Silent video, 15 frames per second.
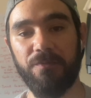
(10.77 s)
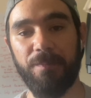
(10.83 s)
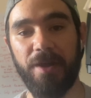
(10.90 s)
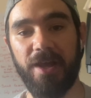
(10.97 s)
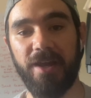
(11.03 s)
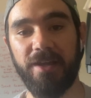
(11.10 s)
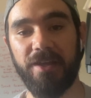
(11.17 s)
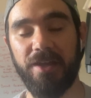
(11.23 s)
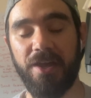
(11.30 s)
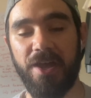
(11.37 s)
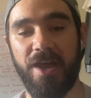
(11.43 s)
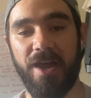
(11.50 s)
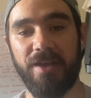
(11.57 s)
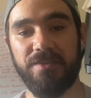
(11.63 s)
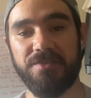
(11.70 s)
bag
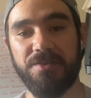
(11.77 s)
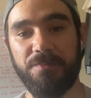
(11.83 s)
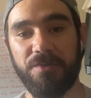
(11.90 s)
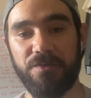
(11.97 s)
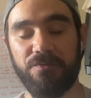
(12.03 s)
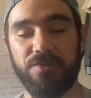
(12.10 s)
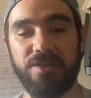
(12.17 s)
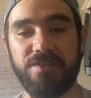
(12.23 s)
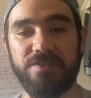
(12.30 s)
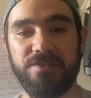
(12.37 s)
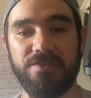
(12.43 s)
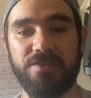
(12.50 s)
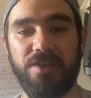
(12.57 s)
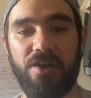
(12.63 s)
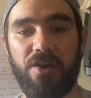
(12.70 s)
and some of the
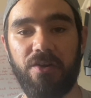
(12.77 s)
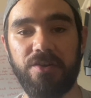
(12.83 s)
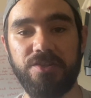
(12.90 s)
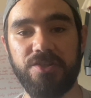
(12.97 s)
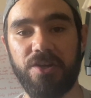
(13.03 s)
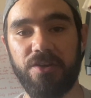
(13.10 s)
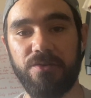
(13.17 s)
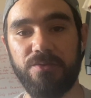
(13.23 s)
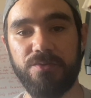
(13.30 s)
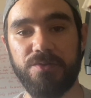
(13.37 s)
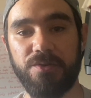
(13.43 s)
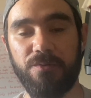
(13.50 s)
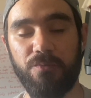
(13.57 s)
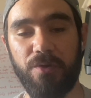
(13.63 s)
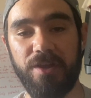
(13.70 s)
reasons that I
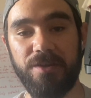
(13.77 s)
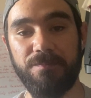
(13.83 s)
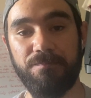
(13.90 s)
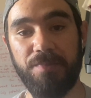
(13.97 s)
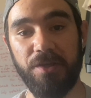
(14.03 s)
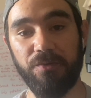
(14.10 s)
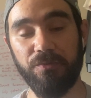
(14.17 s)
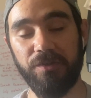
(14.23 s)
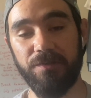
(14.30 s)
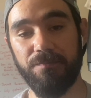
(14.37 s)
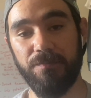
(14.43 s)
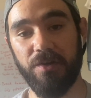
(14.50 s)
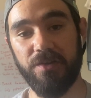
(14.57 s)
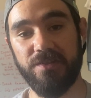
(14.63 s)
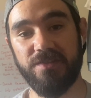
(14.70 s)
chose when building
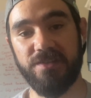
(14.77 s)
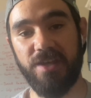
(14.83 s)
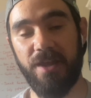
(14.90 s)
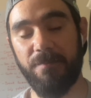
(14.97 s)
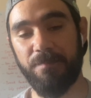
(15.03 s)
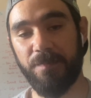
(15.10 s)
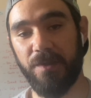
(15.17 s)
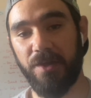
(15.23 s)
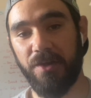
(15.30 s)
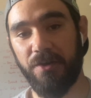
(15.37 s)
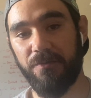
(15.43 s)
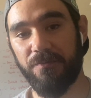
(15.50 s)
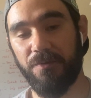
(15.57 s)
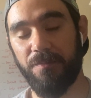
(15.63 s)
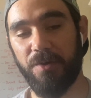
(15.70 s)
my set,
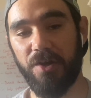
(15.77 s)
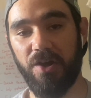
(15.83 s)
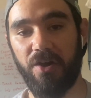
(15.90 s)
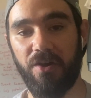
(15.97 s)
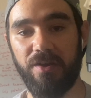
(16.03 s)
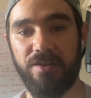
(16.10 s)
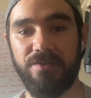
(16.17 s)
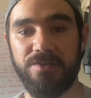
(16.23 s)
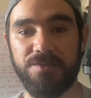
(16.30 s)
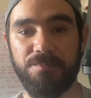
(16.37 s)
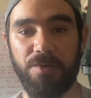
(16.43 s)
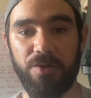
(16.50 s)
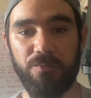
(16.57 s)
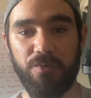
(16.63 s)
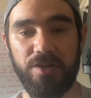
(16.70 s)
from my irons,
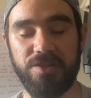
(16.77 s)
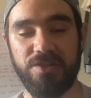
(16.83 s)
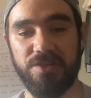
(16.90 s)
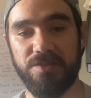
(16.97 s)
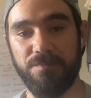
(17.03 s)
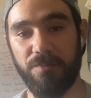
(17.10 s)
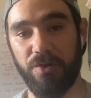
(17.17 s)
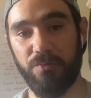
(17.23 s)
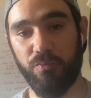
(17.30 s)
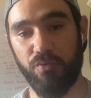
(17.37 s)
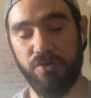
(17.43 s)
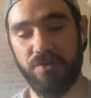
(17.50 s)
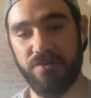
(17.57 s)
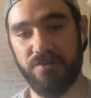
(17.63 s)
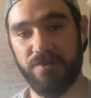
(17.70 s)
my wedges, my
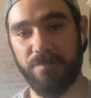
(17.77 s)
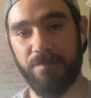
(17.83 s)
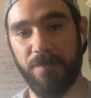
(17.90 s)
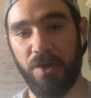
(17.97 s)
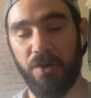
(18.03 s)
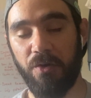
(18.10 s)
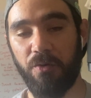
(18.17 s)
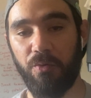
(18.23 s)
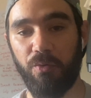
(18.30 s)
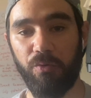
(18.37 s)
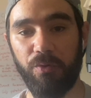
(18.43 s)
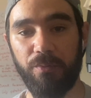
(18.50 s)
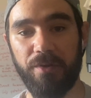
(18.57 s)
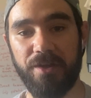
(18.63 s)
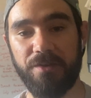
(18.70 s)
woods, all
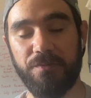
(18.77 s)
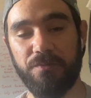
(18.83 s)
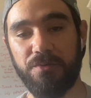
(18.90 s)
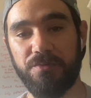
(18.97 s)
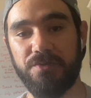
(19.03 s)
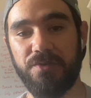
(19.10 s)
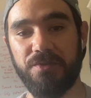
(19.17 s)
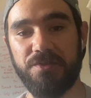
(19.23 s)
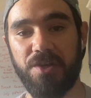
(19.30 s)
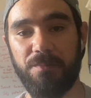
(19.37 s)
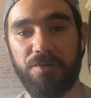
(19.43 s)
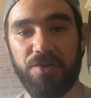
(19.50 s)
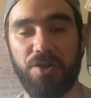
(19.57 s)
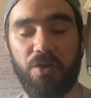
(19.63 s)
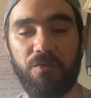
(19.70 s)
the way through to the
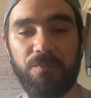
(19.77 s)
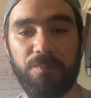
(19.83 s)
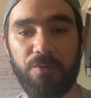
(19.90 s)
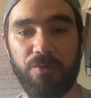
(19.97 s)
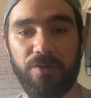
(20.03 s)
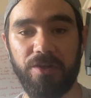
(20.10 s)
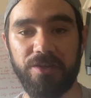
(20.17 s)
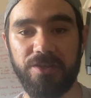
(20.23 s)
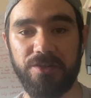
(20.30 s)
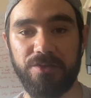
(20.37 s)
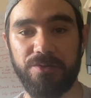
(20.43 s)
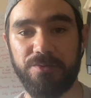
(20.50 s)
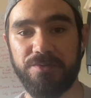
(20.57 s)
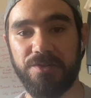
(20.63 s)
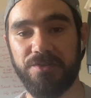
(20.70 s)
type of golf ball I
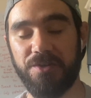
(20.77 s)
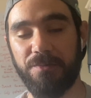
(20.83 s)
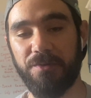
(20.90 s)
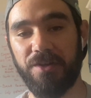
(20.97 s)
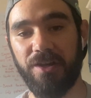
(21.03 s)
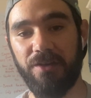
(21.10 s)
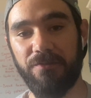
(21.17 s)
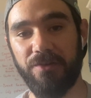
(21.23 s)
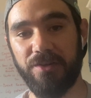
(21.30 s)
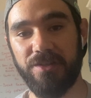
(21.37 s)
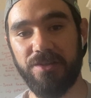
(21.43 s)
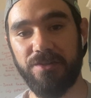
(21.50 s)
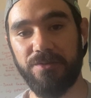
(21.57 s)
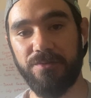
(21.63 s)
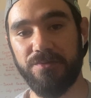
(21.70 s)
use, the type of glove I
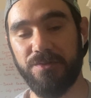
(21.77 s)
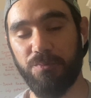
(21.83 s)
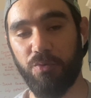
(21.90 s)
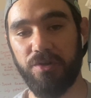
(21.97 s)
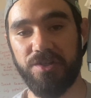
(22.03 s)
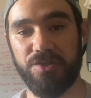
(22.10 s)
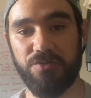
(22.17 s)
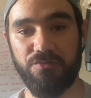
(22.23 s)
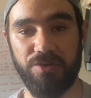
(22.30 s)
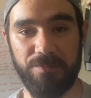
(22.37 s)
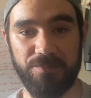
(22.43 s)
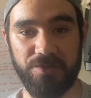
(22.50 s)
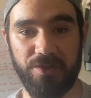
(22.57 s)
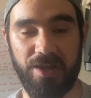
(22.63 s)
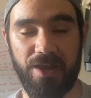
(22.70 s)
use, which
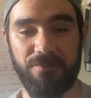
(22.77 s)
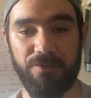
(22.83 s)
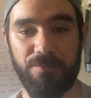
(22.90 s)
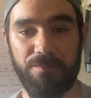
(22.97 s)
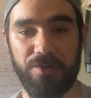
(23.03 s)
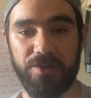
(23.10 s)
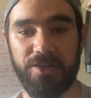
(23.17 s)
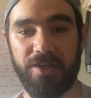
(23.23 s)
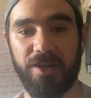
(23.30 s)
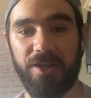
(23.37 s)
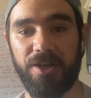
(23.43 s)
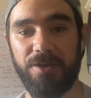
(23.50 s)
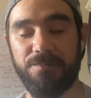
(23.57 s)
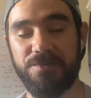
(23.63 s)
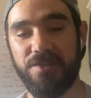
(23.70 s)
grips I have on my
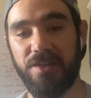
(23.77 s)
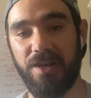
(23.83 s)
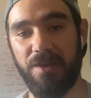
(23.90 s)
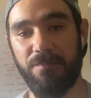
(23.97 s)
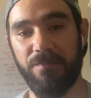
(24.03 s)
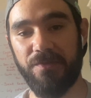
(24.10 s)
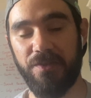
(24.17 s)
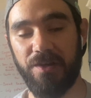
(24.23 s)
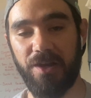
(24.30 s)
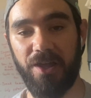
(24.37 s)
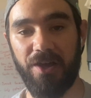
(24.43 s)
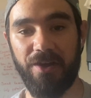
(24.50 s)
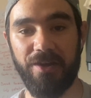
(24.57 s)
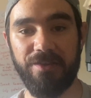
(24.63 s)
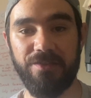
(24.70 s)
clubs, the length, the
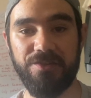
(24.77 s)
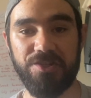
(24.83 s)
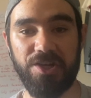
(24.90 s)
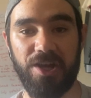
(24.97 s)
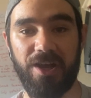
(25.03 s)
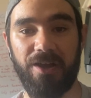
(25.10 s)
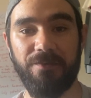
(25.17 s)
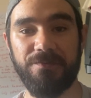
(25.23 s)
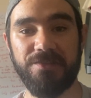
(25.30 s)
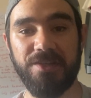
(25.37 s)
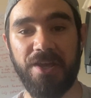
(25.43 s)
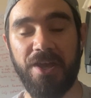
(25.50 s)
lie, the shafts,